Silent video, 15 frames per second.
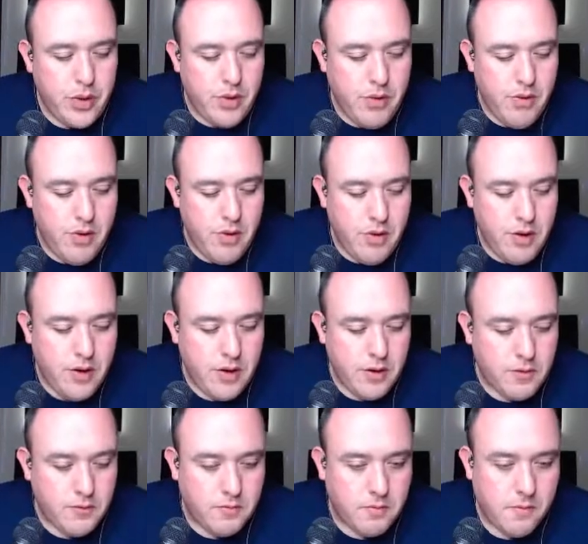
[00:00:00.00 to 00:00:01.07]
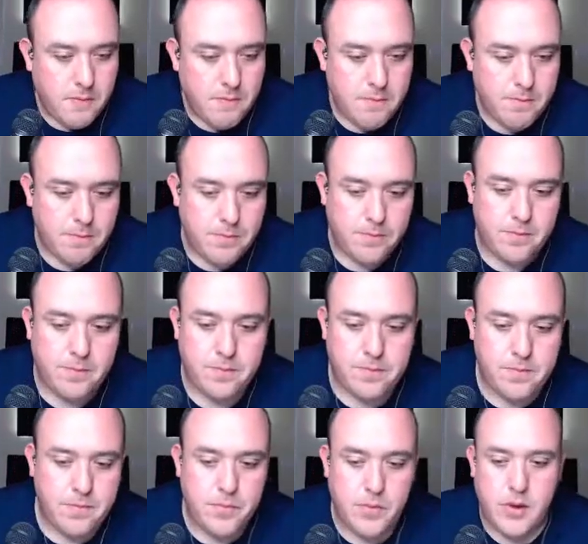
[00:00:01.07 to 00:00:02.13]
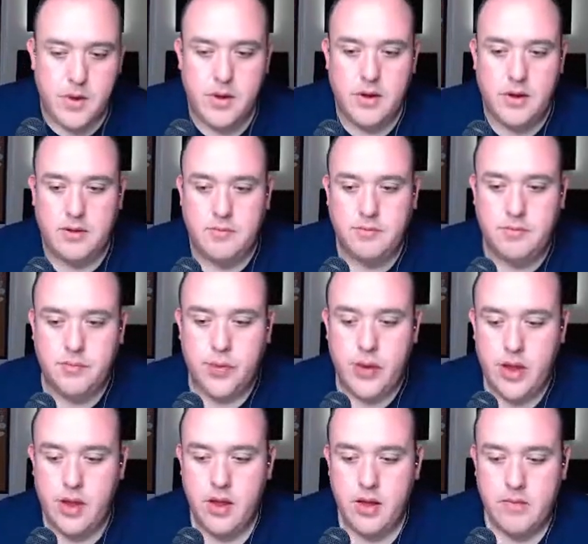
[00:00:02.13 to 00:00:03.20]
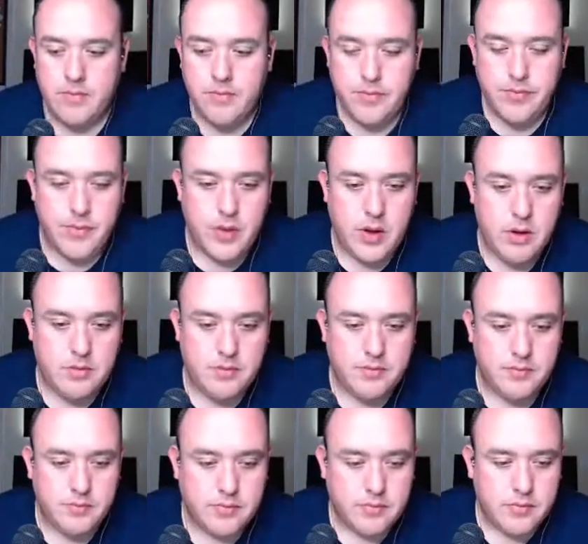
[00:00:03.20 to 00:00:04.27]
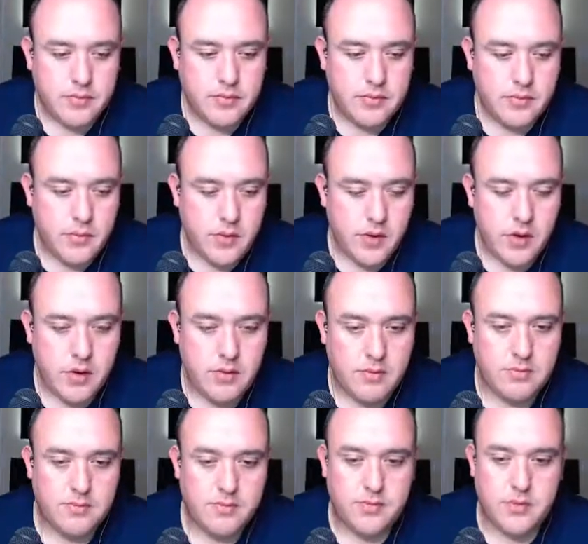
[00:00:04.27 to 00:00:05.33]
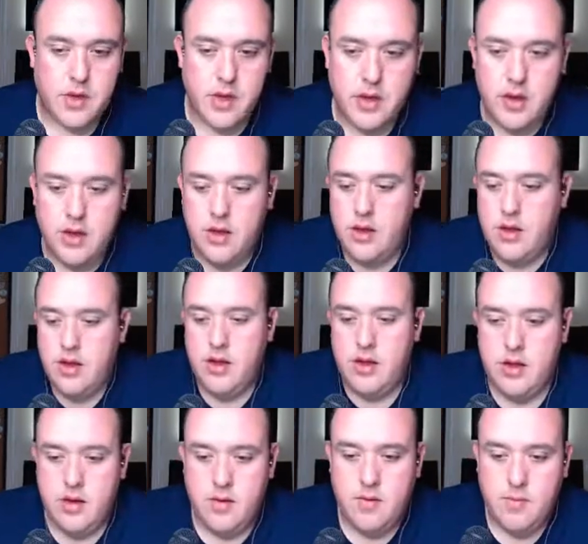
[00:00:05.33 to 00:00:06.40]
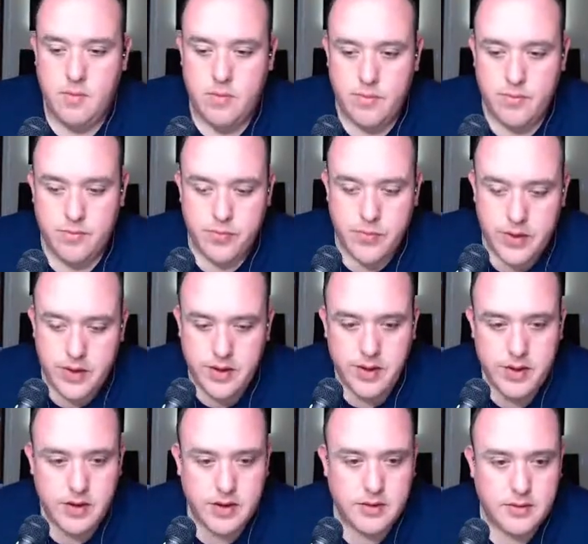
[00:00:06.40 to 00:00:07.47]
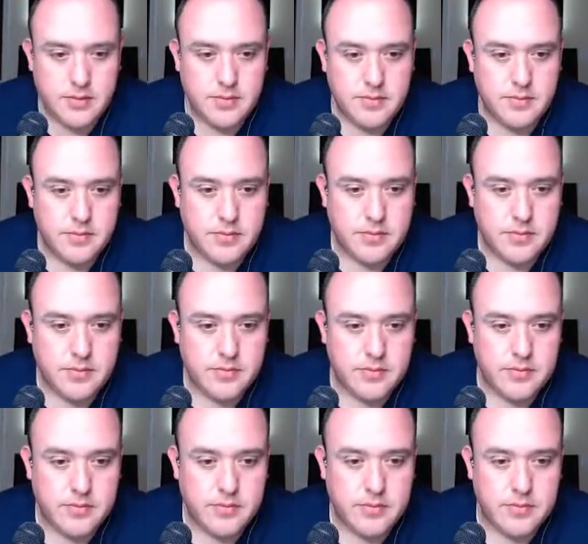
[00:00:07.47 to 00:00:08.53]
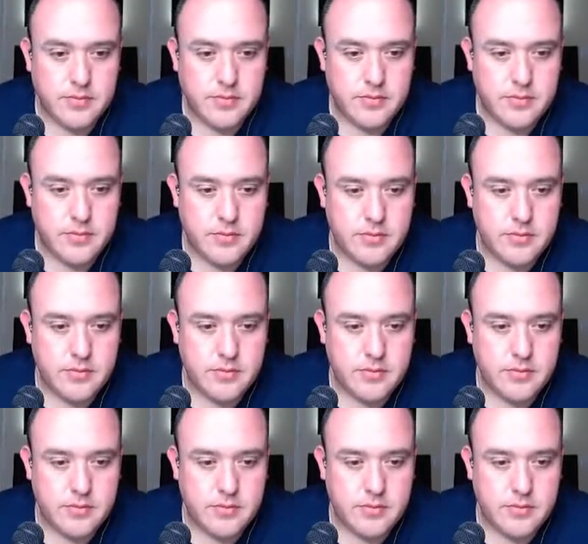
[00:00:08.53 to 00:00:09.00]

you know sold them. You know, I think it was Kenwood head unit when the had and sold them. You know, Kenwood six and halves and Kenwood six by nines. They were like,